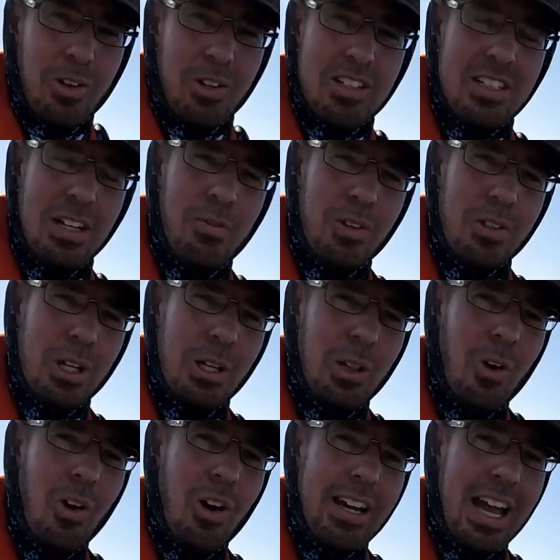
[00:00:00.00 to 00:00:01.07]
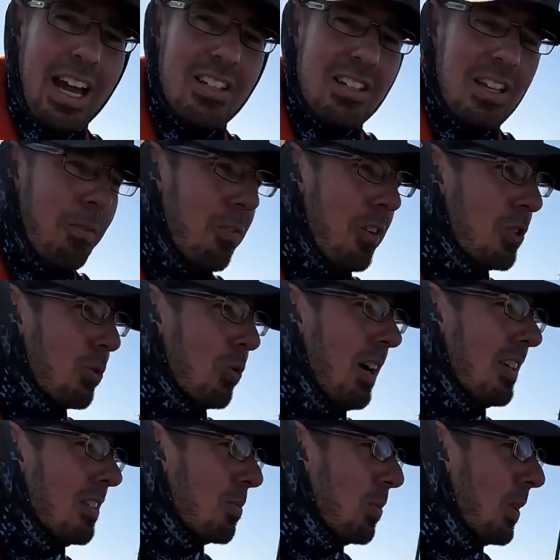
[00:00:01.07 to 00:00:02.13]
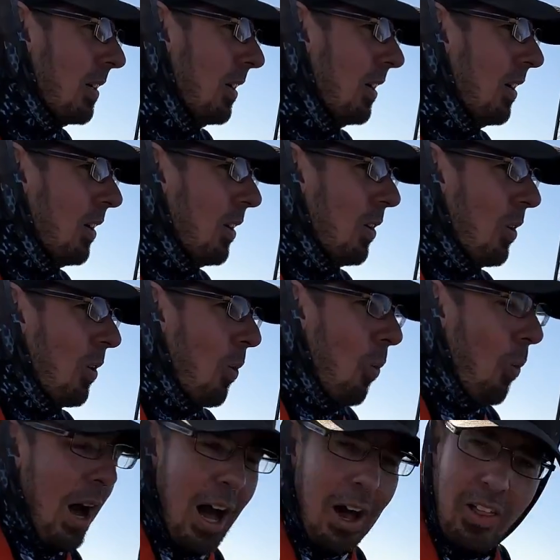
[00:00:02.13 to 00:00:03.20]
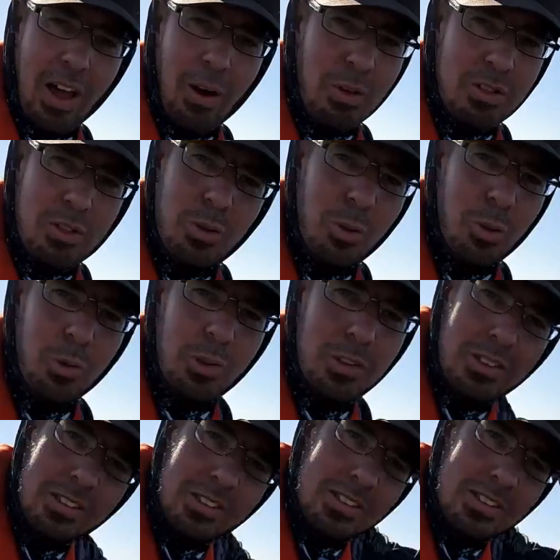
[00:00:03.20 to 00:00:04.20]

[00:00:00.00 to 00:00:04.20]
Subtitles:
lot of stuff on your line as that fish runs. But wow, that was cool.